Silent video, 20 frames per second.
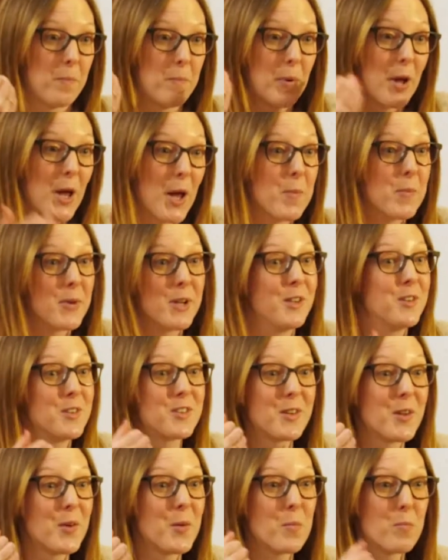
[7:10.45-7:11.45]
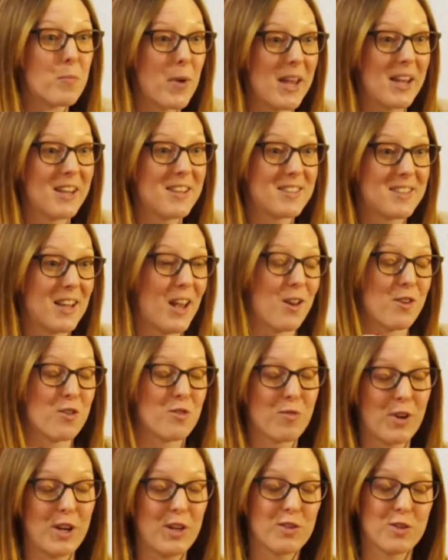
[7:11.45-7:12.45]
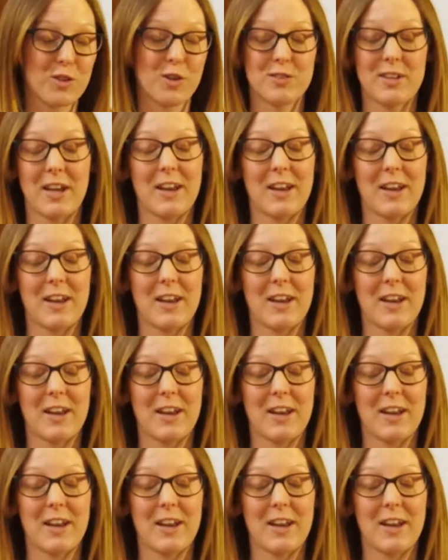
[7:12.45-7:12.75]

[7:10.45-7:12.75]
permanent base and resource,